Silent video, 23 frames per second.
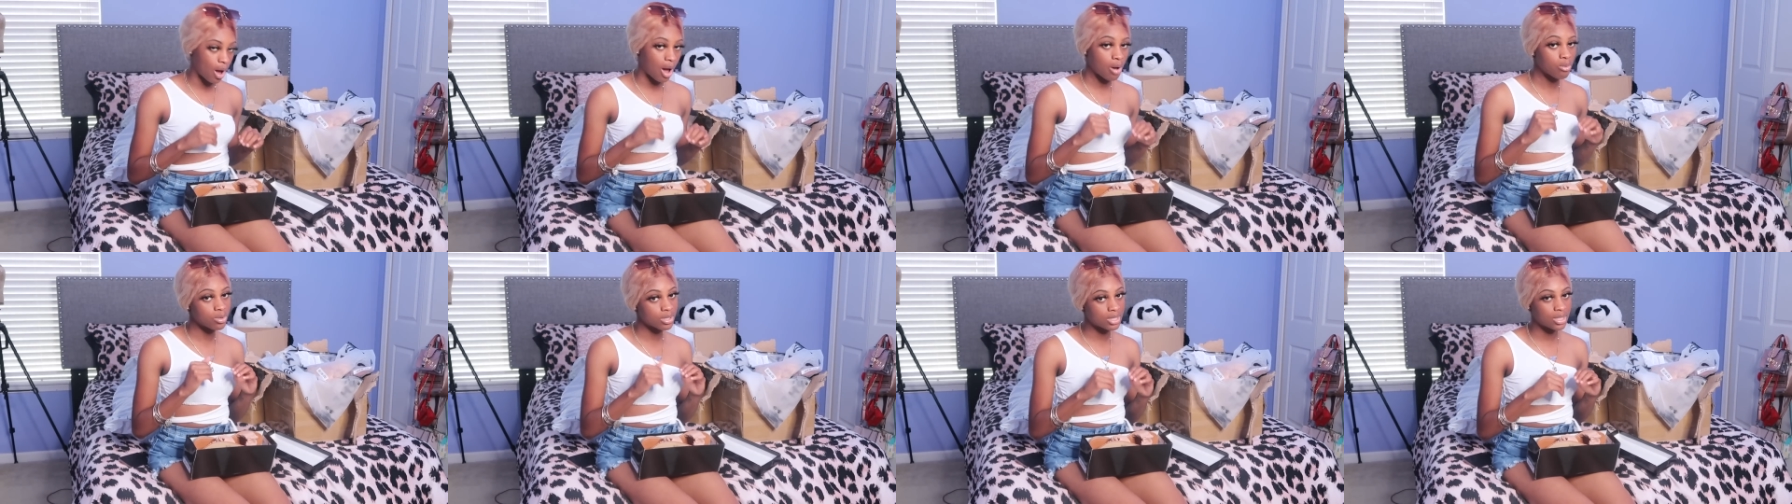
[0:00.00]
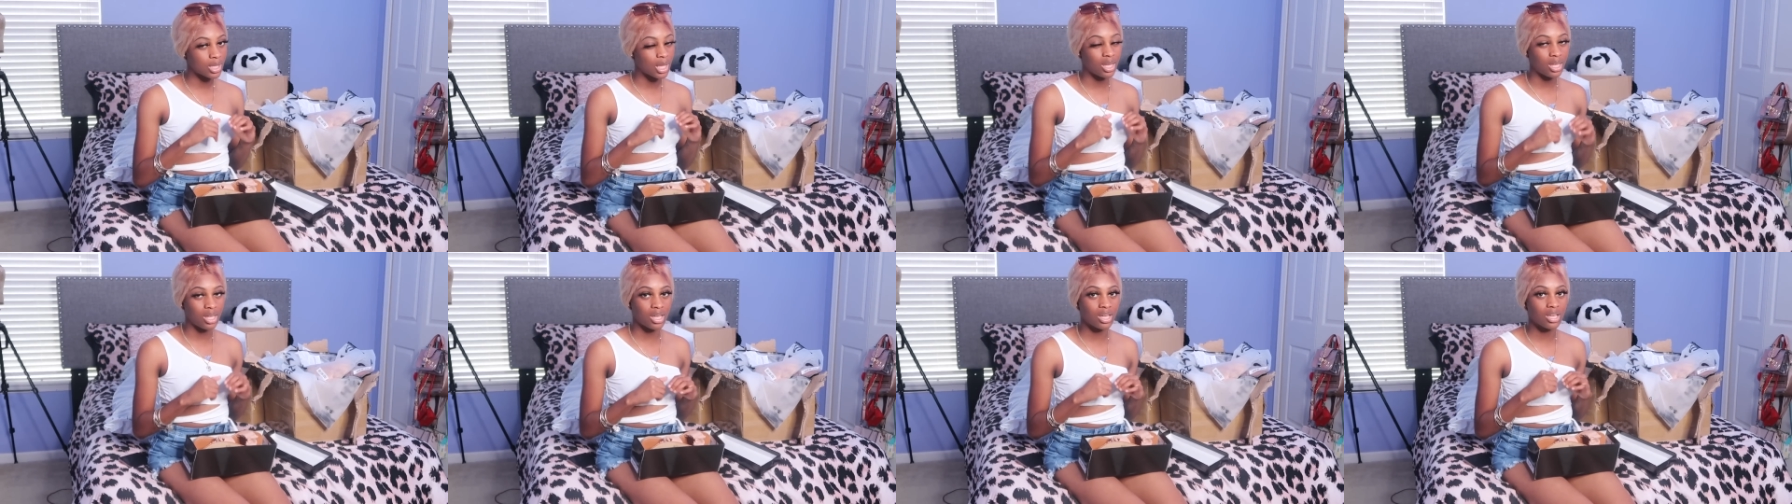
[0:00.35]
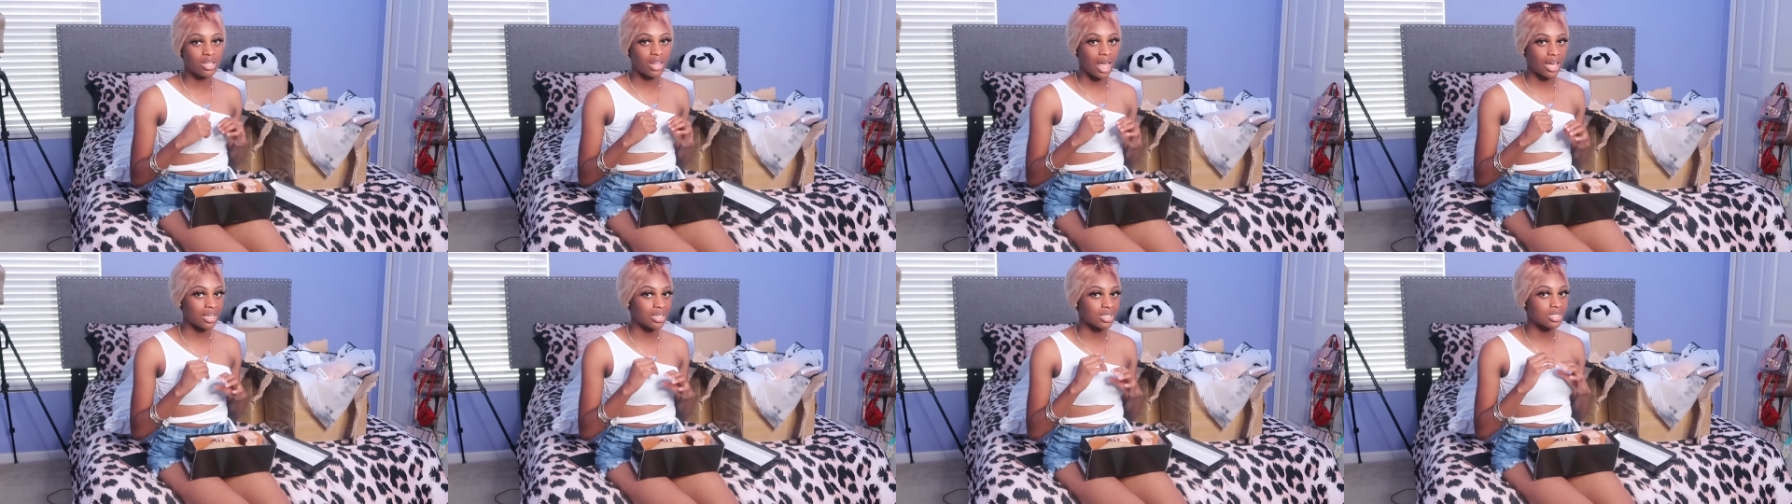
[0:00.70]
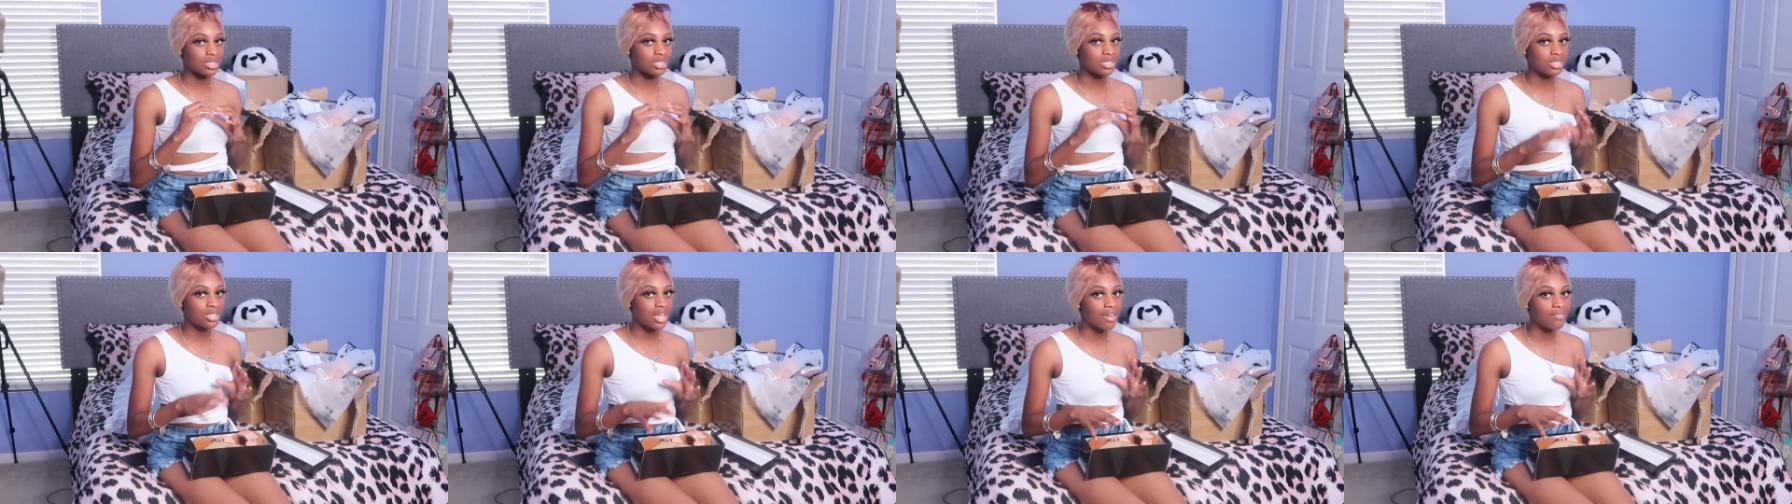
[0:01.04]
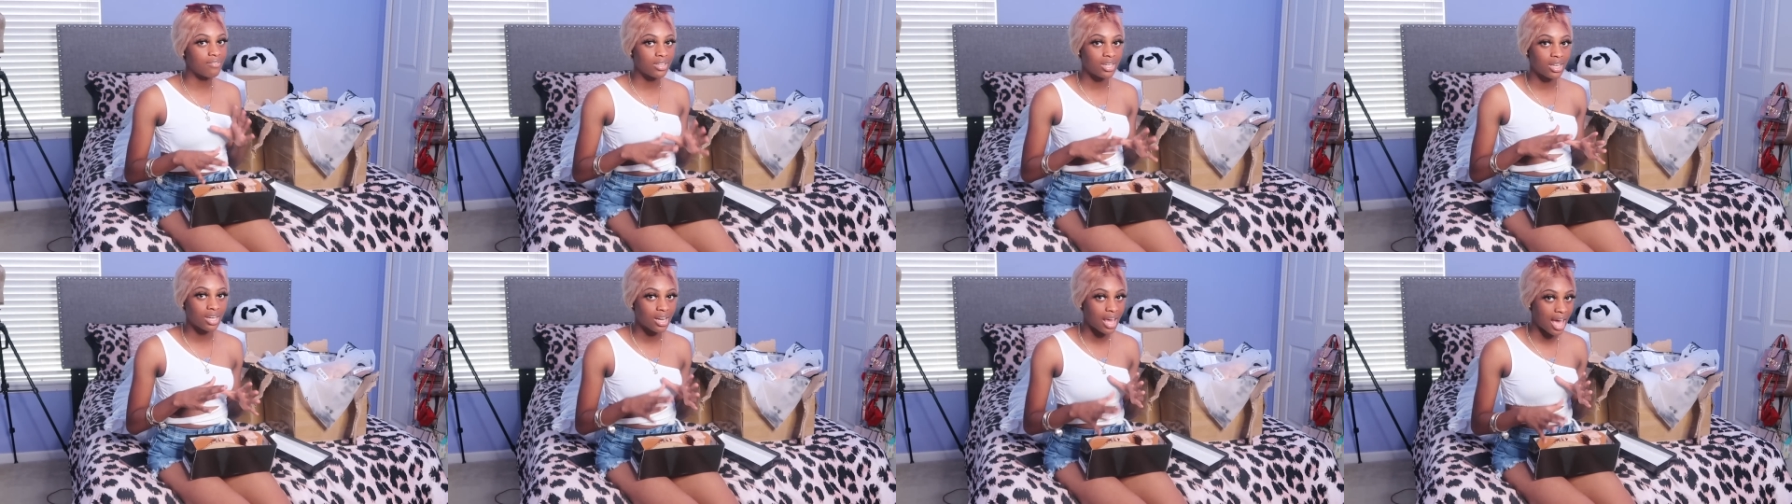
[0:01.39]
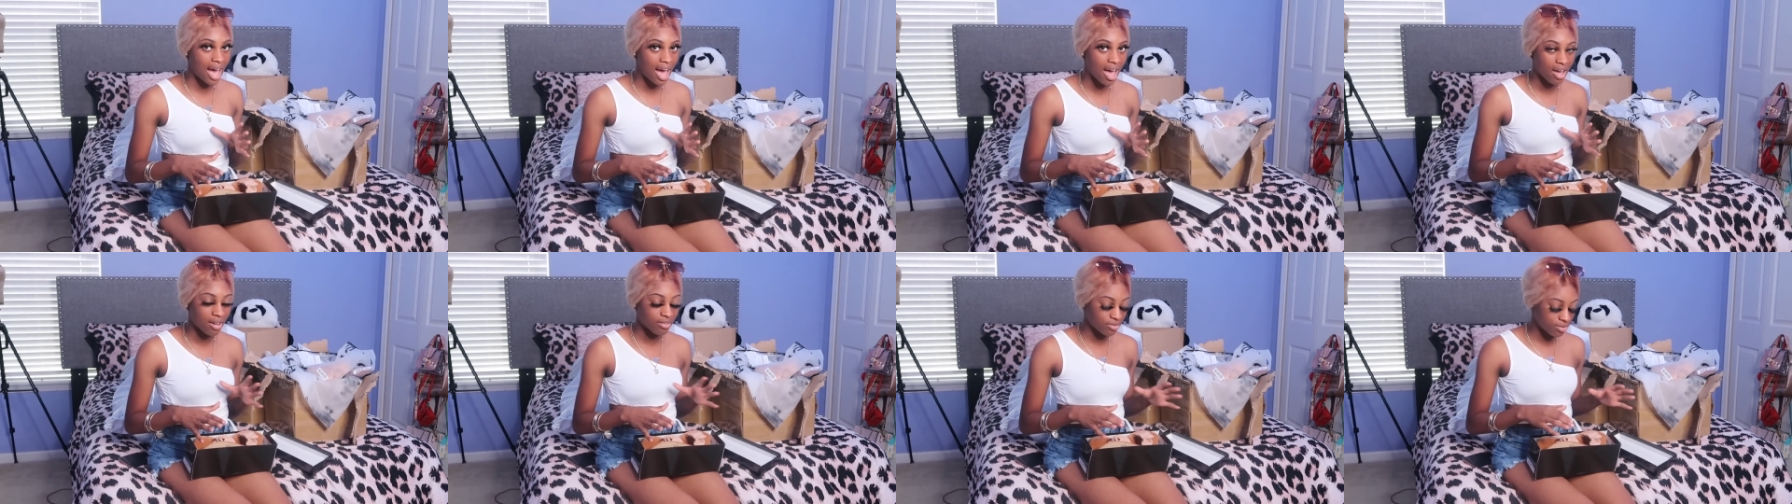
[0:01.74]
I would say get like a
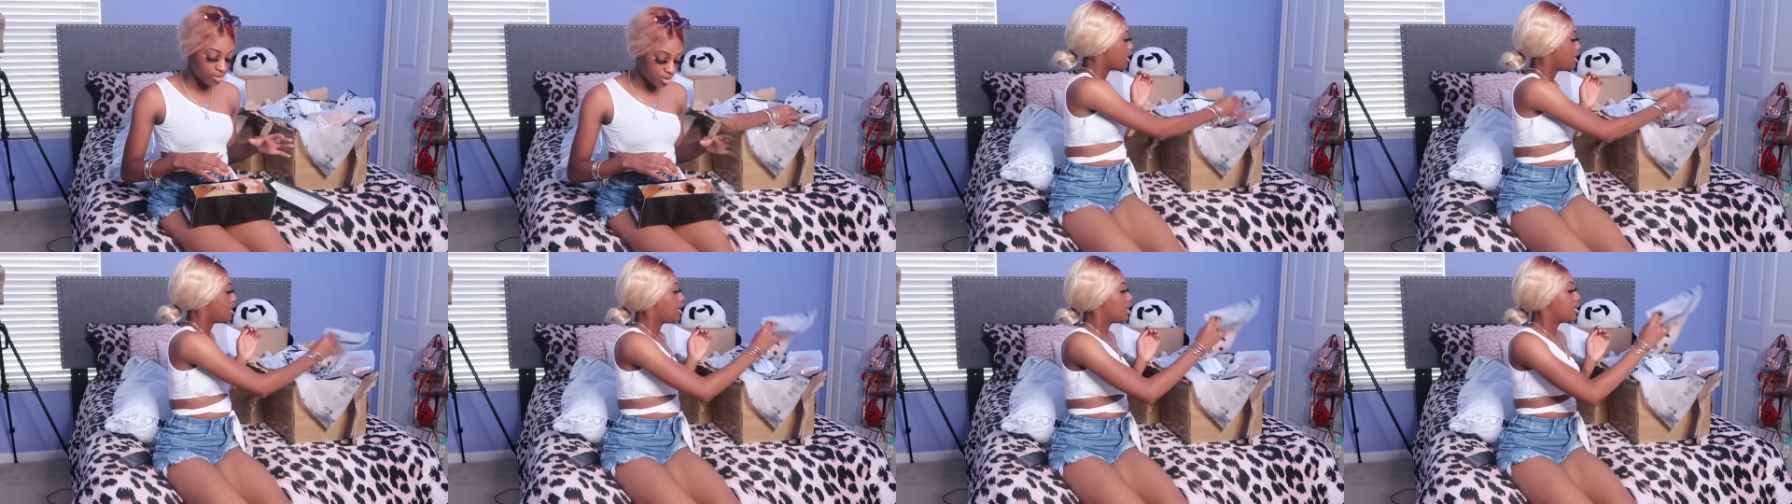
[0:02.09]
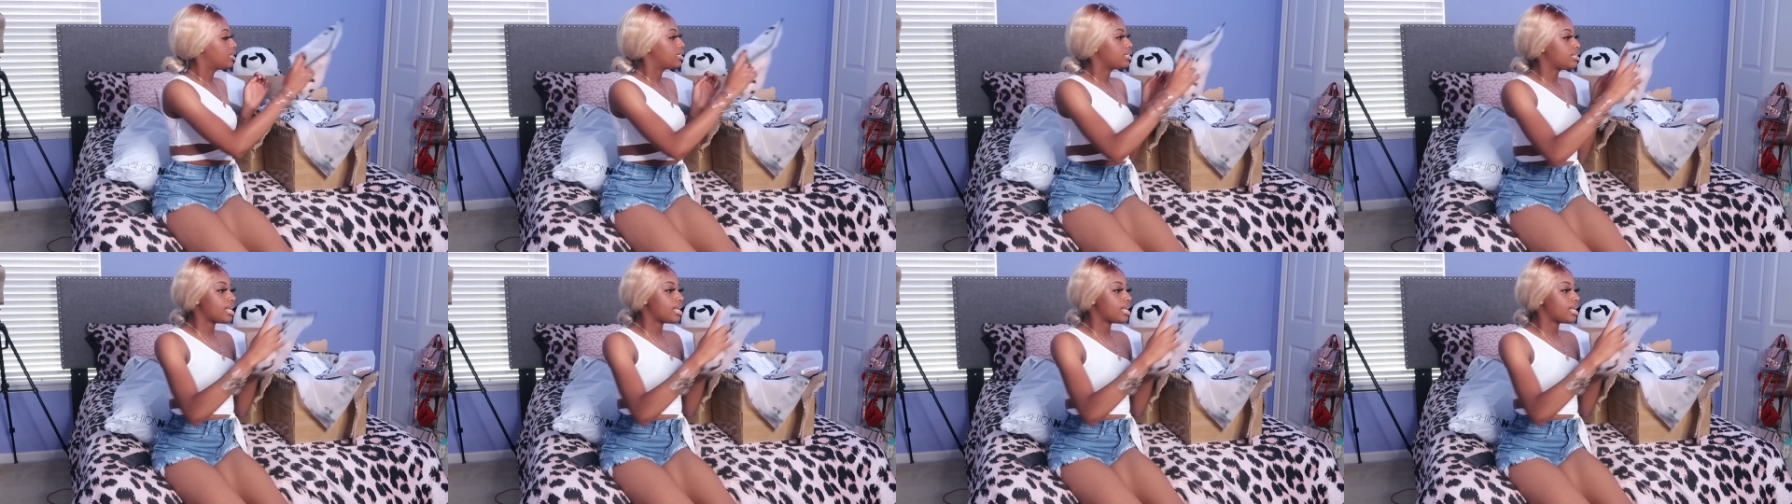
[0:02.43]
7.5.